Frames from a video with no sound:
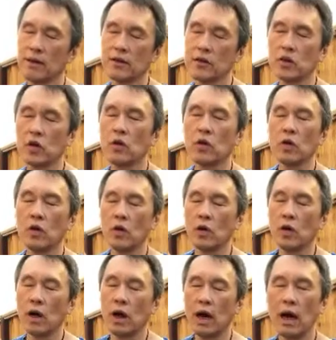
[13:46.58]
so
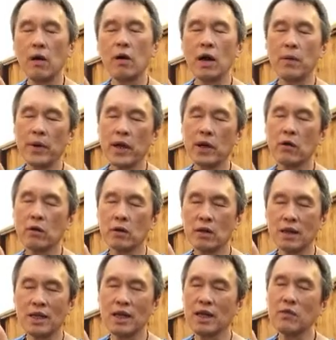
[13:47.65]
how am I going
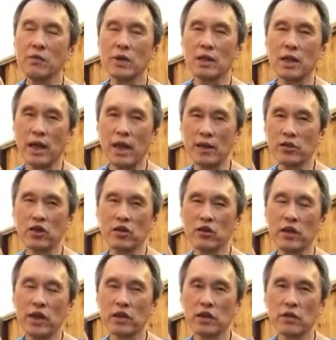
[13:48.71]
to deal with the action
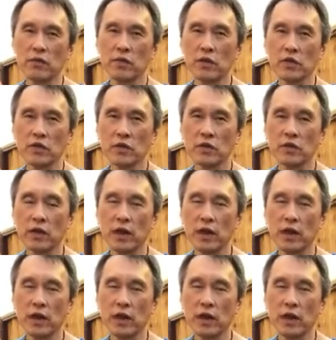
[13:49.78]
reaction force?